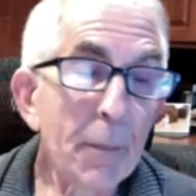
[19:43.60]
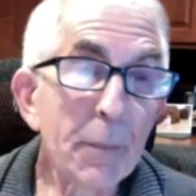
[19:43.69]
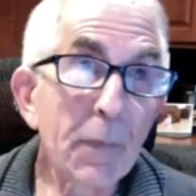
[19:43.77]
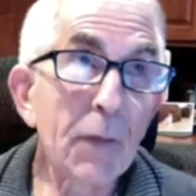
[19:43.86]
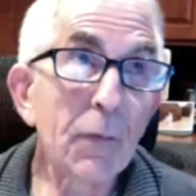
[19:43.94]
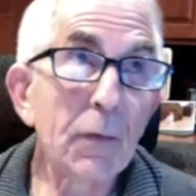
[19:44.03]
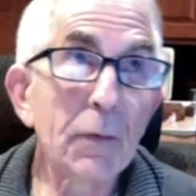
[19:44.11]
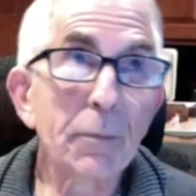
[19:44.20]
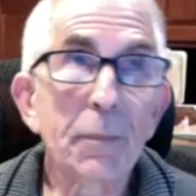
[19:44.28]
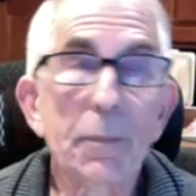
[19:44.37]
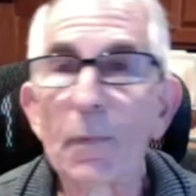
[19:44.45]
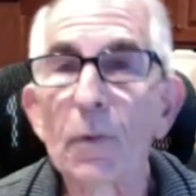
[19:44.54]

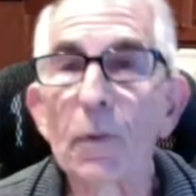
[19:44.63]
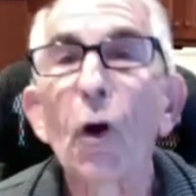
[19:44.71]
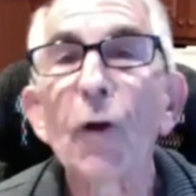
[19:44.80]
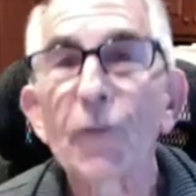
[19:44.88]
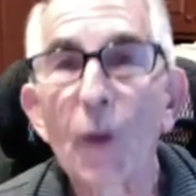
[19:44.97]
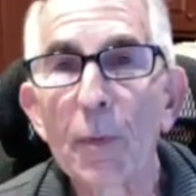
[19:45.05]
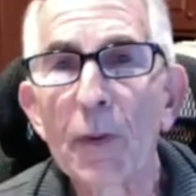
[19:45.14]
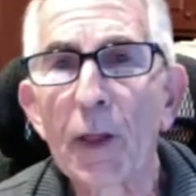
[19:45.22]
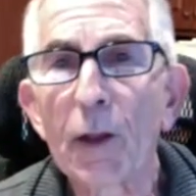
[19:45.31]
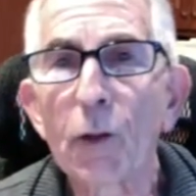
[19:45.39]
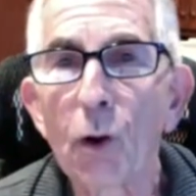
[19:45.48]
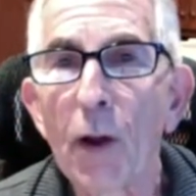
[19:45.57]
Even a large company like
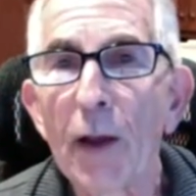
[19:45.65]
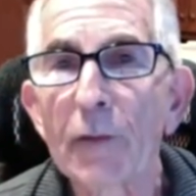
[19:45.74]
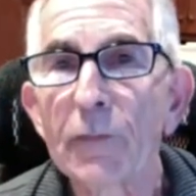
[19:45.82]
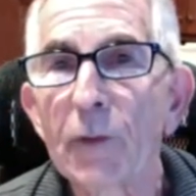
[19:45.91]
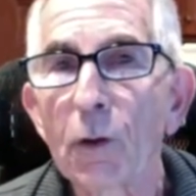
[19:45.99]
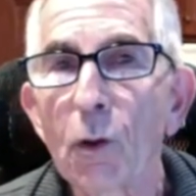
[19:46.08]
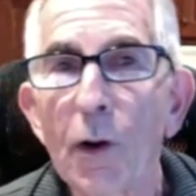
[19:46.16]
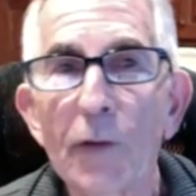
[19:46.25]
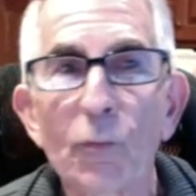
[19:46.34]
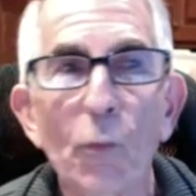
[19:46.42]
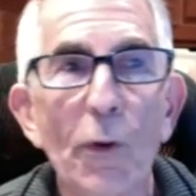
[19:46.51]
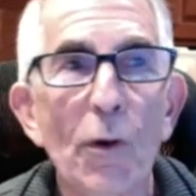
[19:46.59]
Clorox. Now,
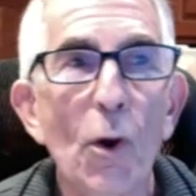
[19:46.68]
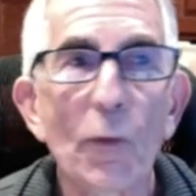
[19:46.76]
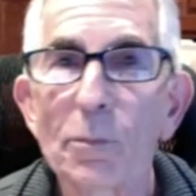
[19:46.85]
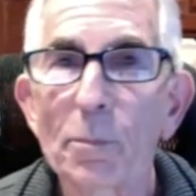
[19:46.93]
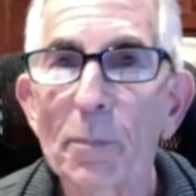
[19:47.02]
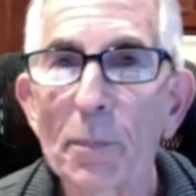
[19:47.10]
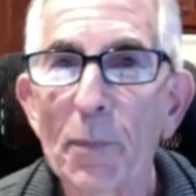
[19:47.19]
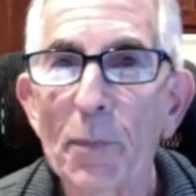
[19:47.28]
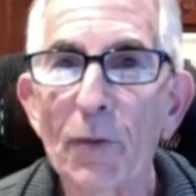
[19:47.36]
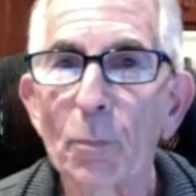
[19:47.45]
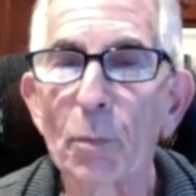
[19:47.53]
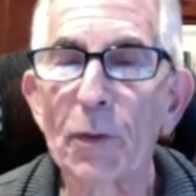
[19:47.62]
Clorox we know
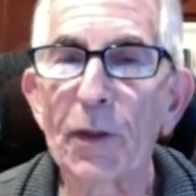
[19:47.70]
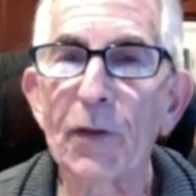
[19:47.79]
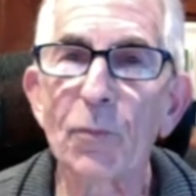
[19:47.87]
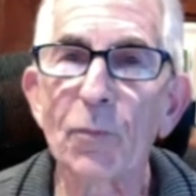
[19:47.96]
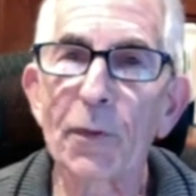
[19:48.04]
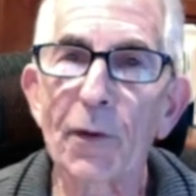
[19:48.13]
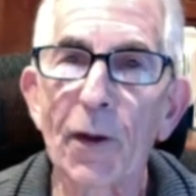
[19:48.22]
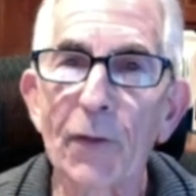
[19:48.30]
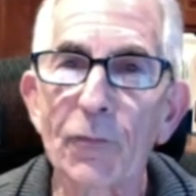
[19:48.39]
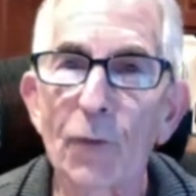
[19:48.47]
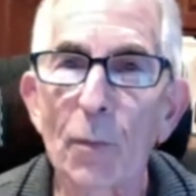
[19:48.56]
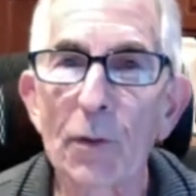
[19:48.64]
builds bleach, but they're
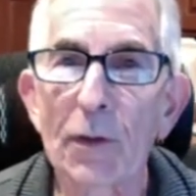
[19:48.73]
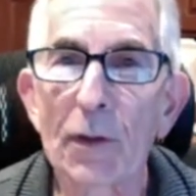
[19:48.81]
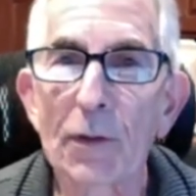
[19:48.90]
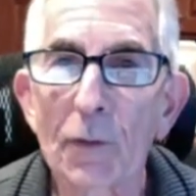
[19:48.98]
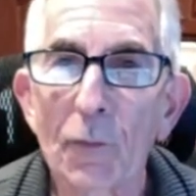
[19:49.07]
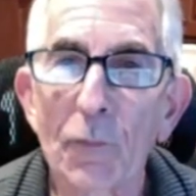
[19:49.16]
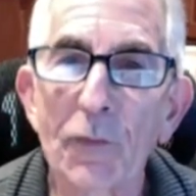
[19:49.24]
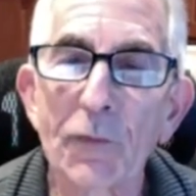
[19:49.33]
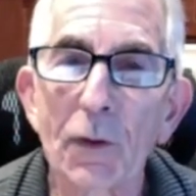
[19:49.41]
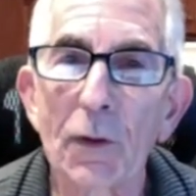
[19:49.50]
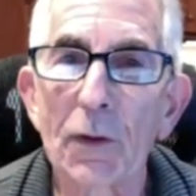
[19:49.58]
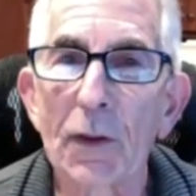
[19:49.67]
actually building another
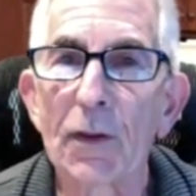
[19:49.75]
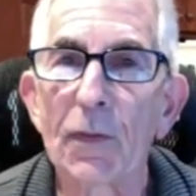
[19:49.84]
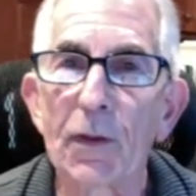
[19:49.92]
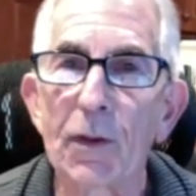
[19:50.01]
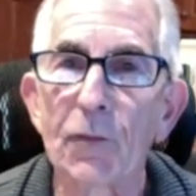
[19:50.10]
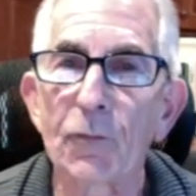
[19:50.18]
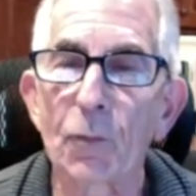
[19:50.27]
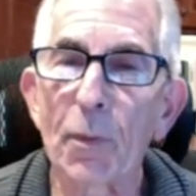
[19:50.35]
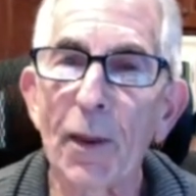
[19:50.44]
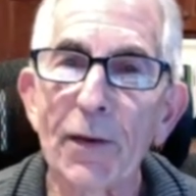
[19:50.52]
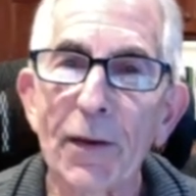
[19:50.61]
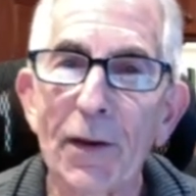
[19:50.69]
facility in the Eastern
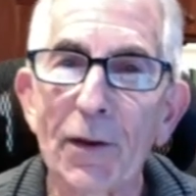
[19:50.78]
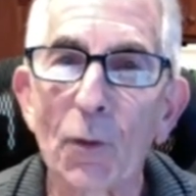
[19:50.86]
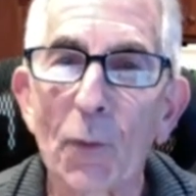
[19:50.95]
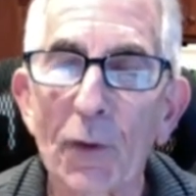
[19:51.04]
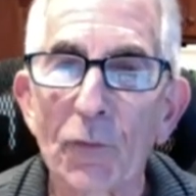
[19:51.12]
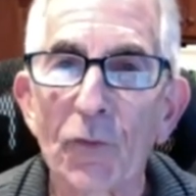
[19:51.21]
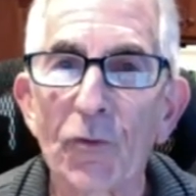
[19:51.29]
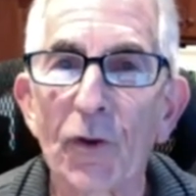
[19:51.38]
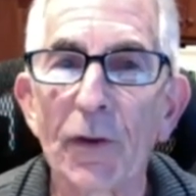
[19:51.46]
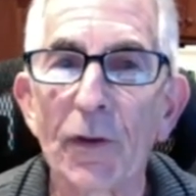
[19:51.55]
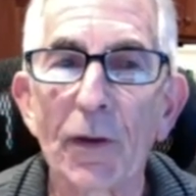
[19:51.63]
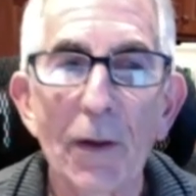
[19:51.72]
Panhandle in West
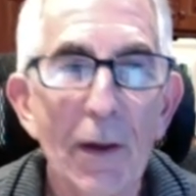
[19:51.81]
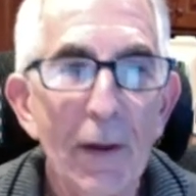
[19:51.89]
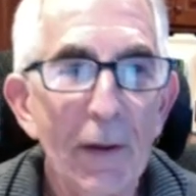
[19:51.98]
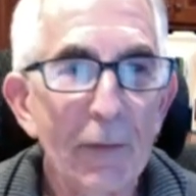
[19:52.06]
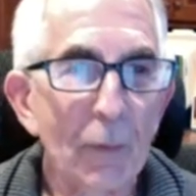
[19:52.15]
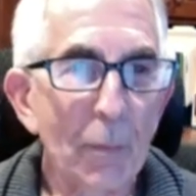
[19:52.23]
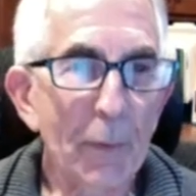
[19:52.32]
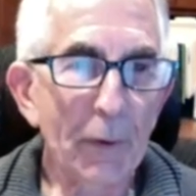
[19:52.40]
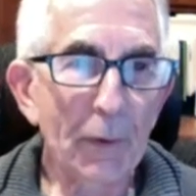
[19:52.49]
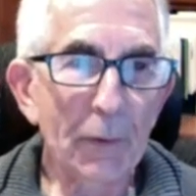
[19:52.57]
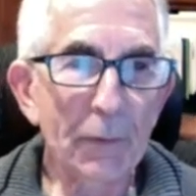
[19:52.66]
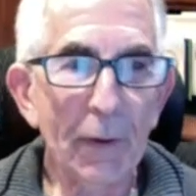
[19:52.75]
Virginia to
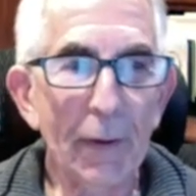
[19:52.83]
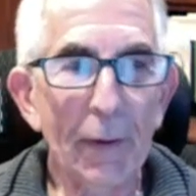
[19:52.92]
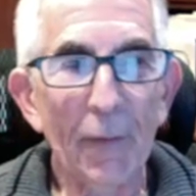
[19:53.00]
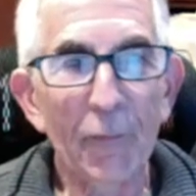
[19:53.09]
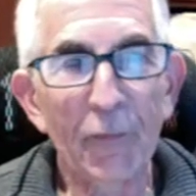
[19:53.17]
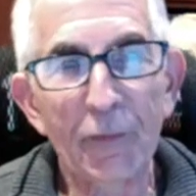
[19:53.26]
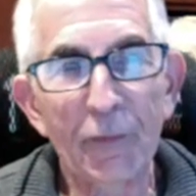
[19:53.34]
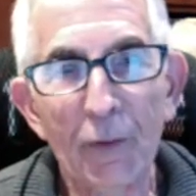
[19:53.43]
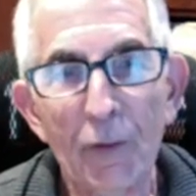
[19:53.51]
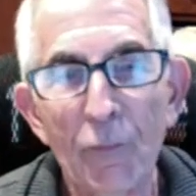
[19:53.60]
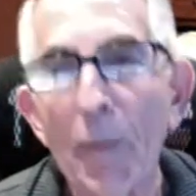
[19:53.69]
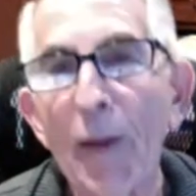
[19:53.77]
build a
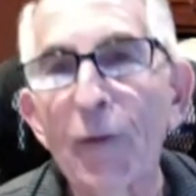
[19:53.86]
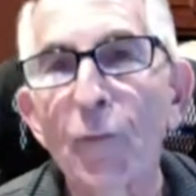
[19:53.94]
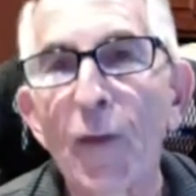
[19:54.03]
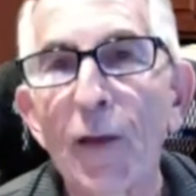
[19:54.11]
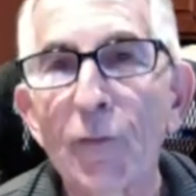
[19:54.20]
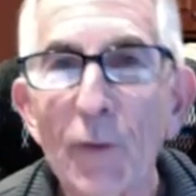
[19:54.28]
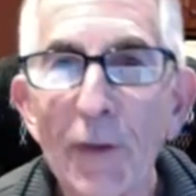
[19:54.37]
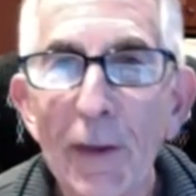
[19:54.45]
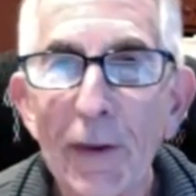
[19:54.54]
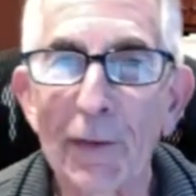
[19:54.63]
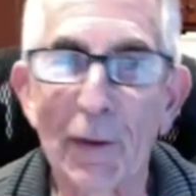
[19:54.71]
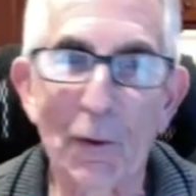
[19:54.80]
facility for manufacturing
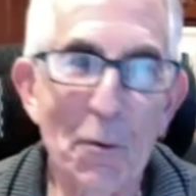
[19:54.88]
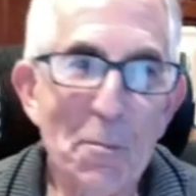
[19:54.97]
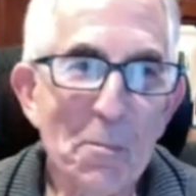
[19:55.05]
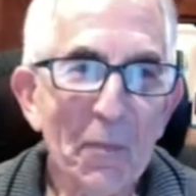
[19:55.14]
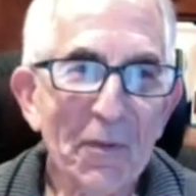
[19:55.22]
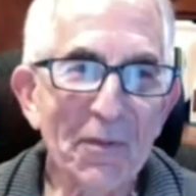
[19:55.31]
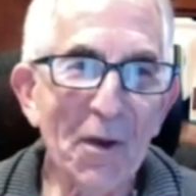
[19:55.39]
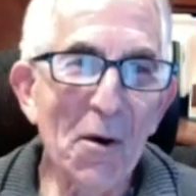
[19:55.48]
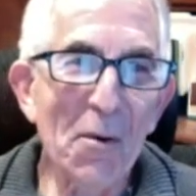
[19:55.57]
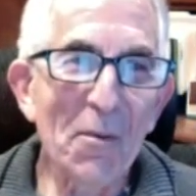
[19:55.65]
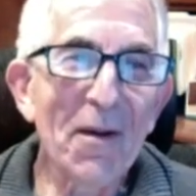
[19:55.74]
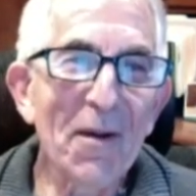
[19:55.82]
kitty litter. So,